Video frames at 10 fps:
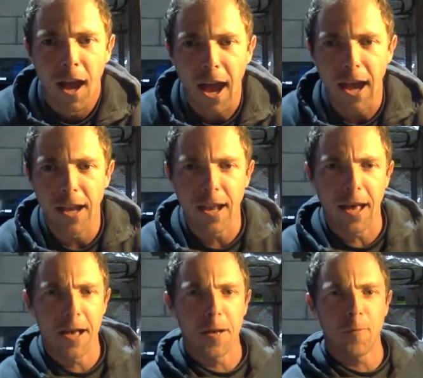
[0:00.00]

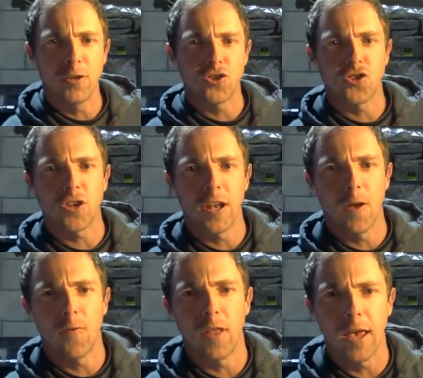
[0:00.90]
And he's just sitting
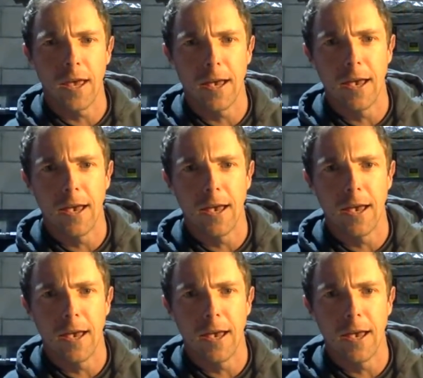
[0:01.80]
over there